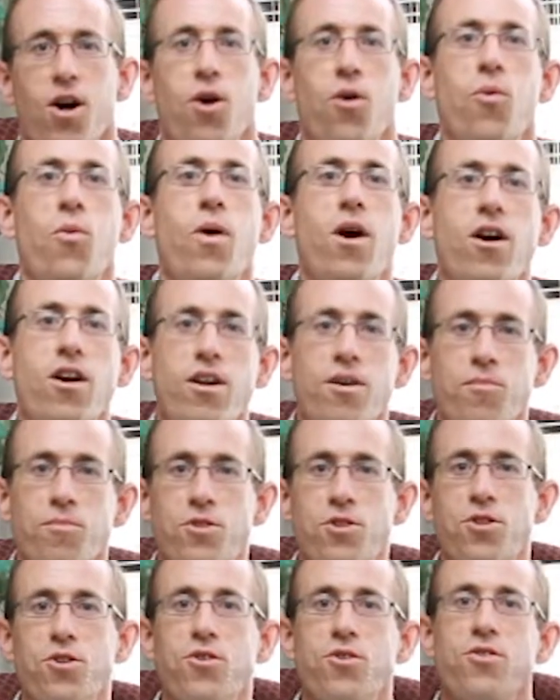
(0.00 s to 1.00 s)
Welcome
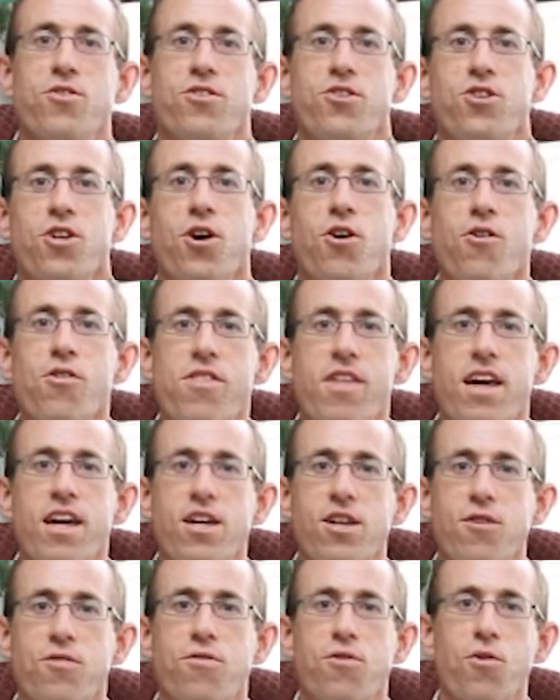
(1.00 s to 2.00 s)
to the show. Thank
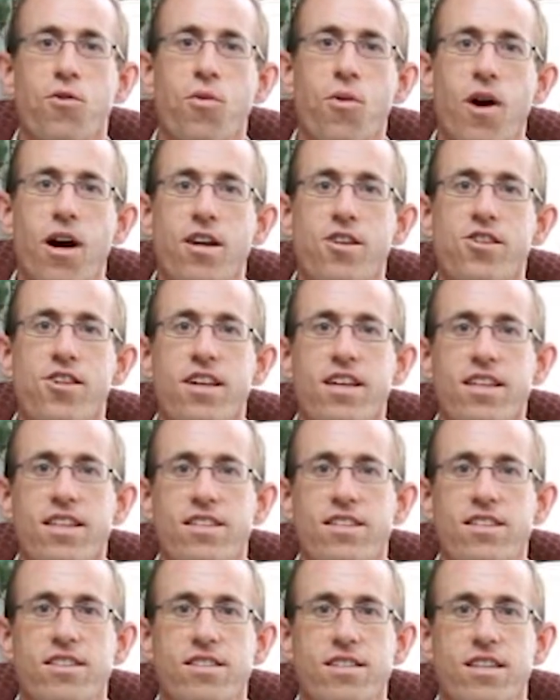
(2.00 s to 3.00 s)
you for watching. This
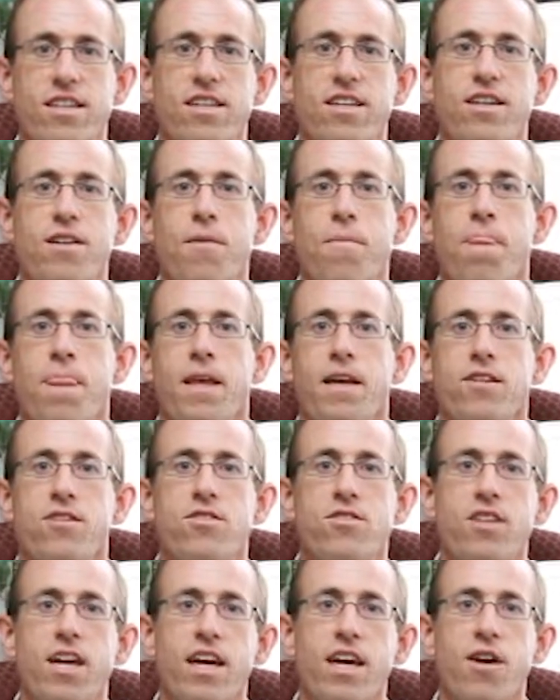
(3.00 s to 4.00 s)
is the
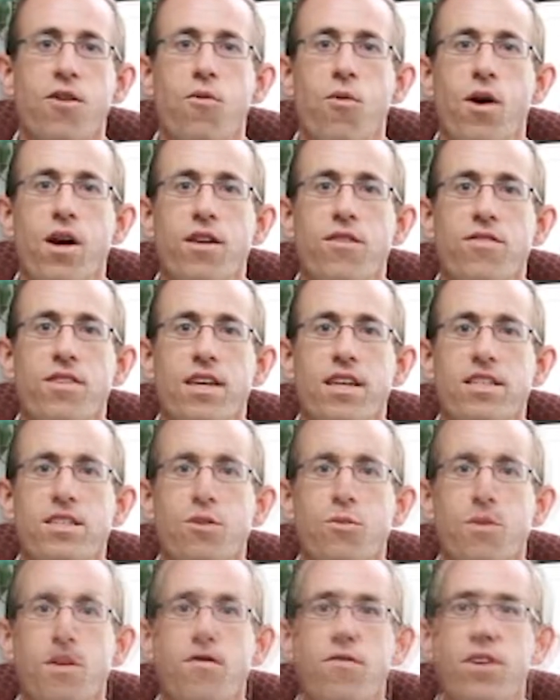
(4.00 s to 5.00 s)
second one of these that
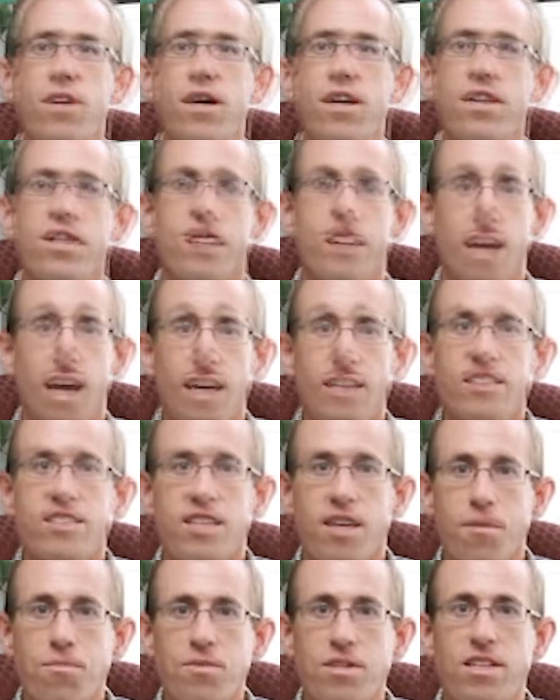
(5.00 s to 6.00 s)
we've done. The
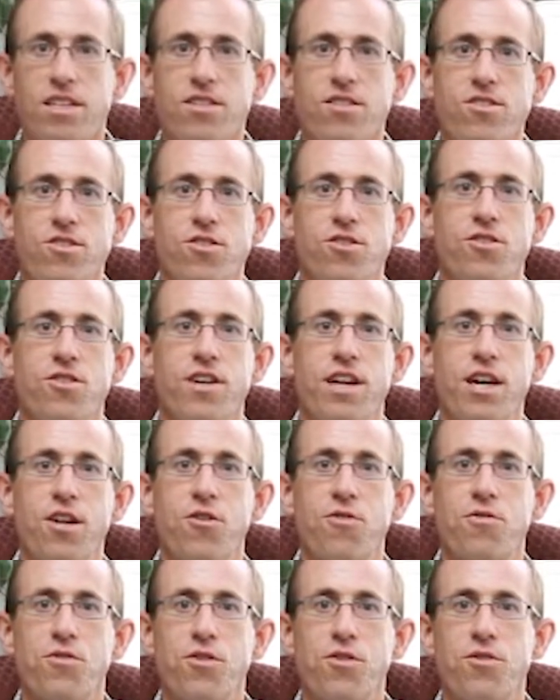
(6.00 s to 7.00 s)
concept is to
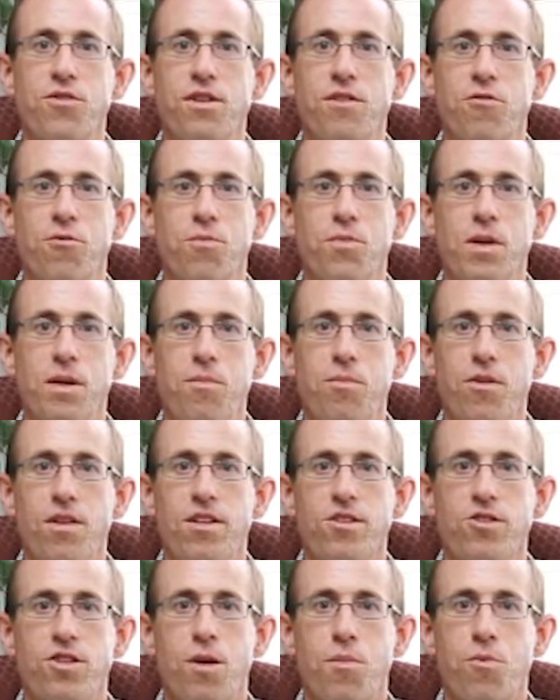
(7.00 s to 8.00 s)
interview different people at
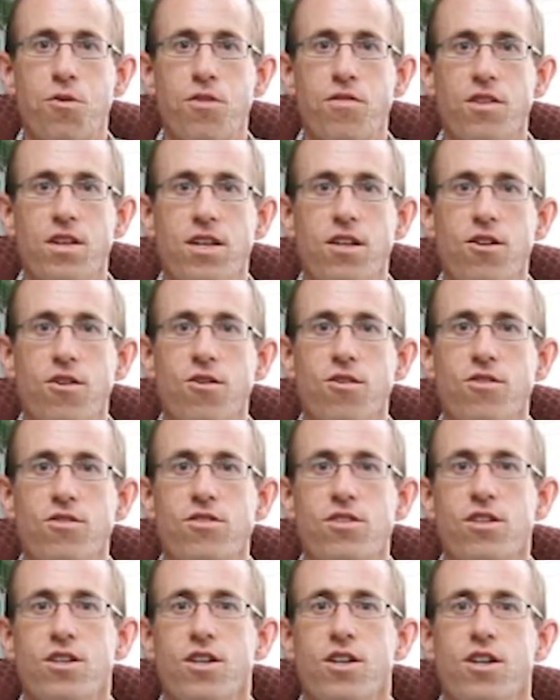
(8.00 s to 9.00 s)
Shepherd of the
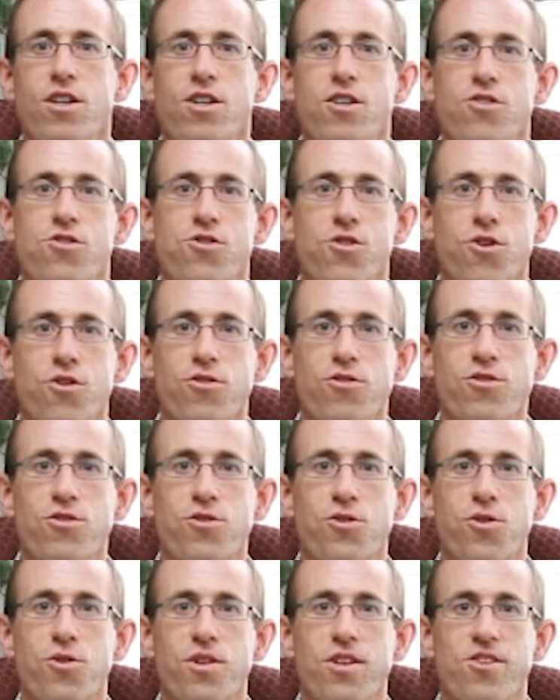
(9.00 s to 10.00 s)
Hills Church,
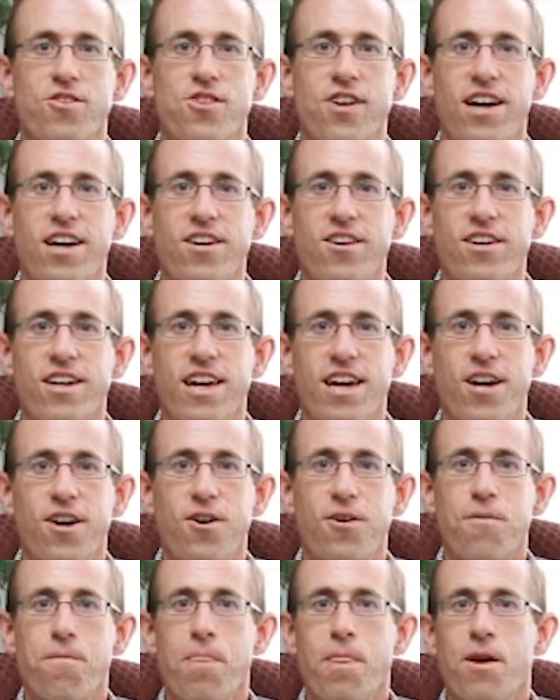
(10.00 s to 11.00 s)
School, and
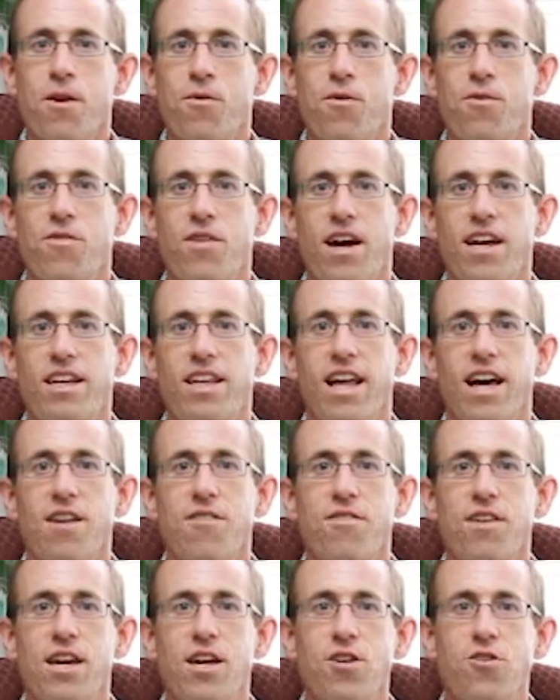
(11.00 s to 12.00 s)
Childcare. We've got a lot
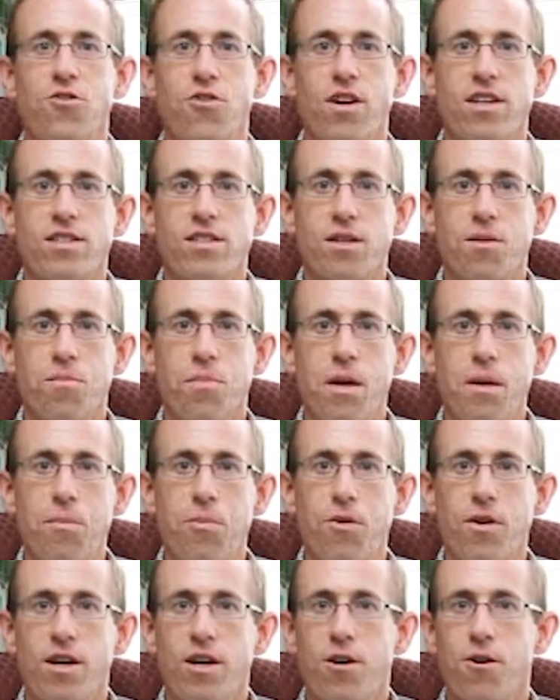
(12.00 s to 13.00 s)
of interesting
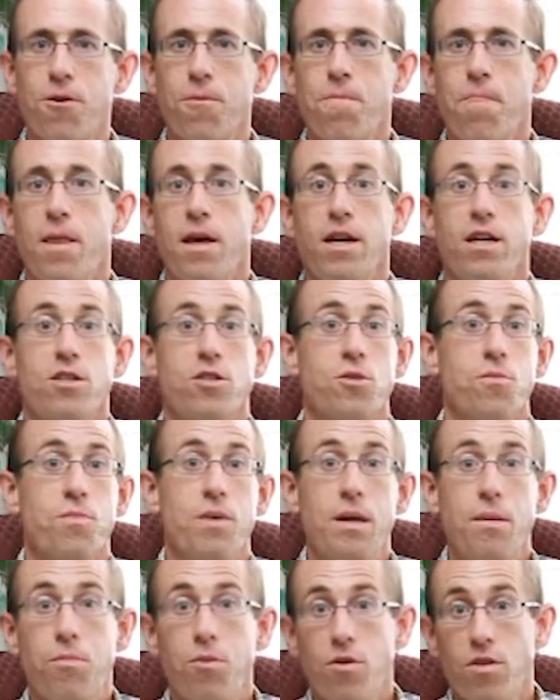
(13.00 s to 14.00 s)
people here. Some
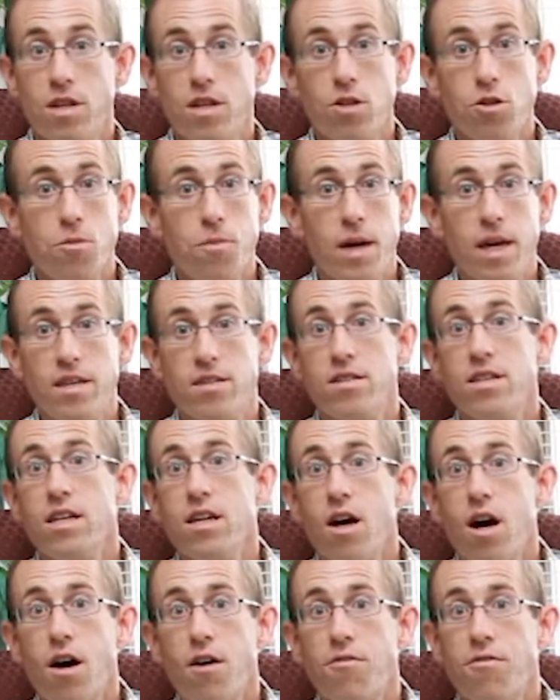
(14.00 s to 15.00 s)
people that you may see
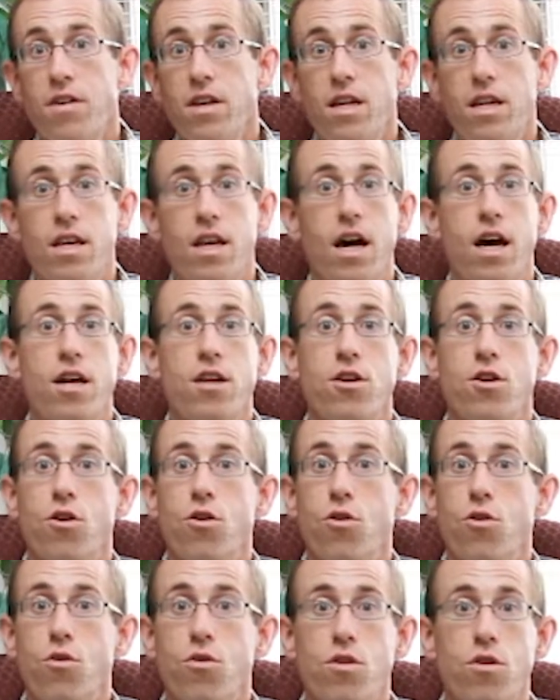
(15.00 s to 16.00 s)
often and not
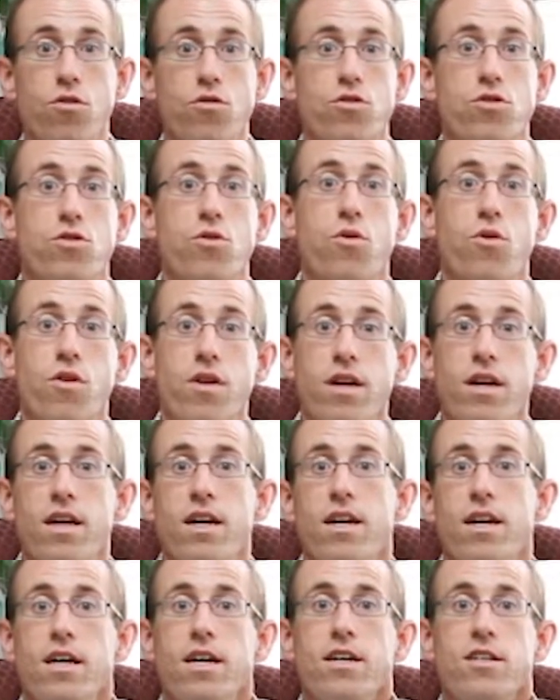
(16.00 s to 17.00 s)
know their story.
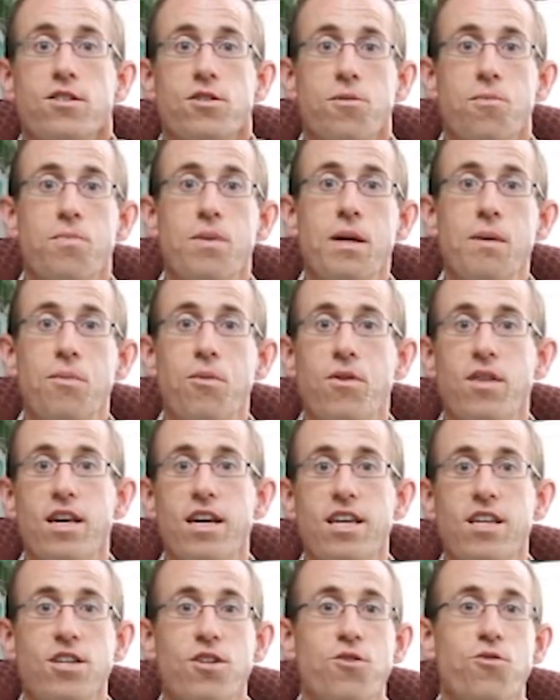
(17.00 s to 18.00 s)
Some people
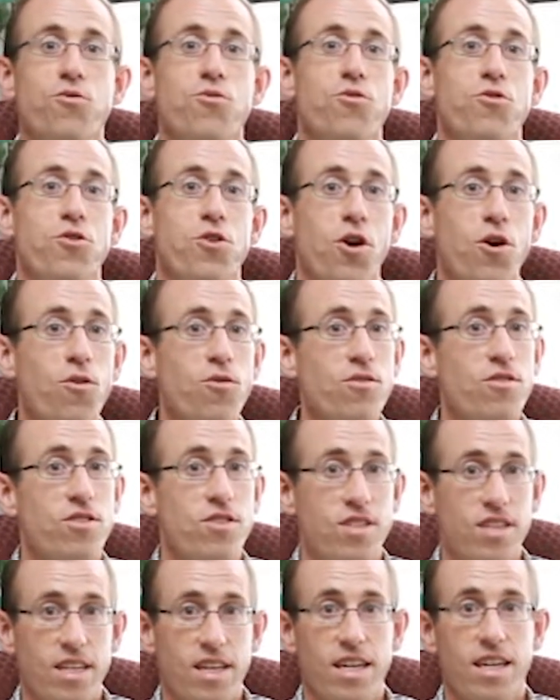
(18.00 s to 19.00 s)
that you don't
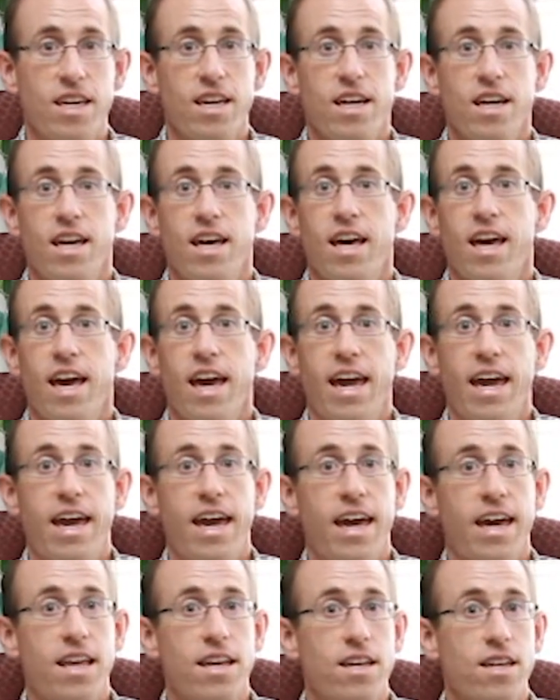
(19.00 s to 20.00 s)
see
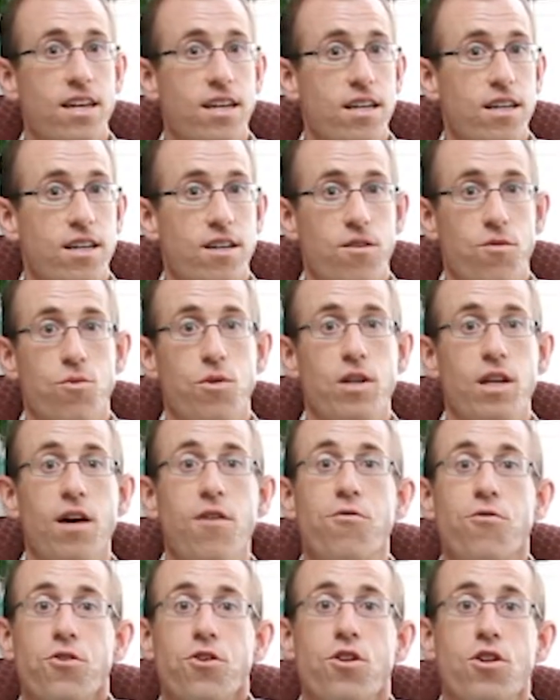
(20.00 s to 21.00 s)
and would
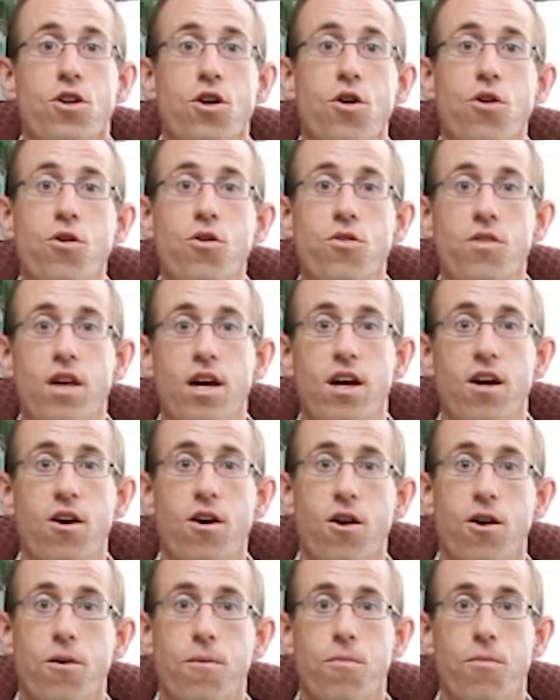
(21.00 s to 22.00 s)
love for you to know who they
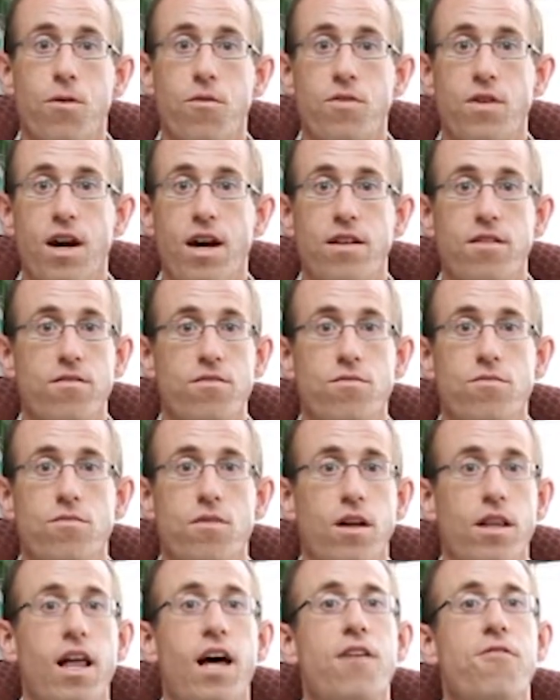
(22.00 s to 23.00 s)
are. We've got a
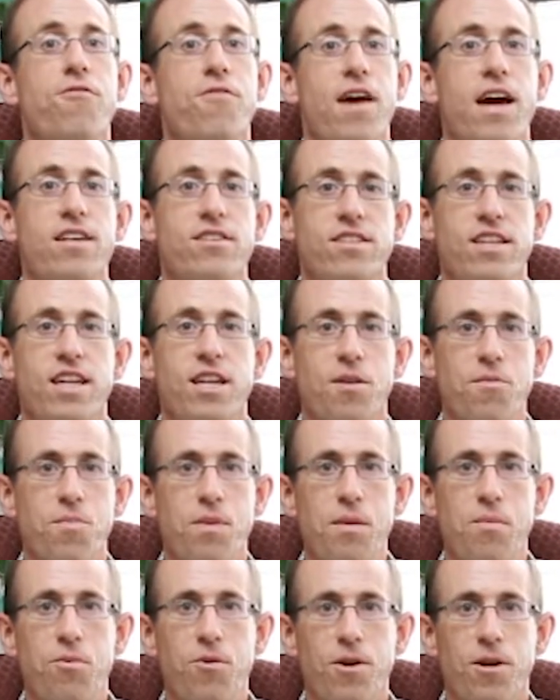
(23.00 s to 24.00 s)
lot of fascinating
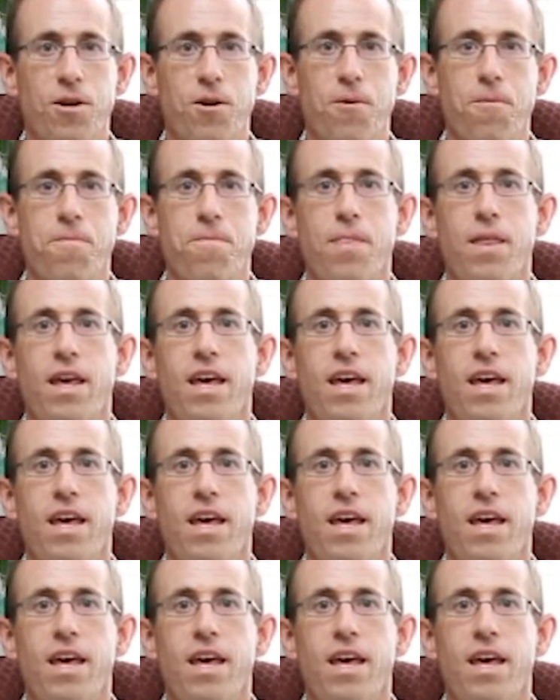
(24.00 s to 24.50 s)
people here.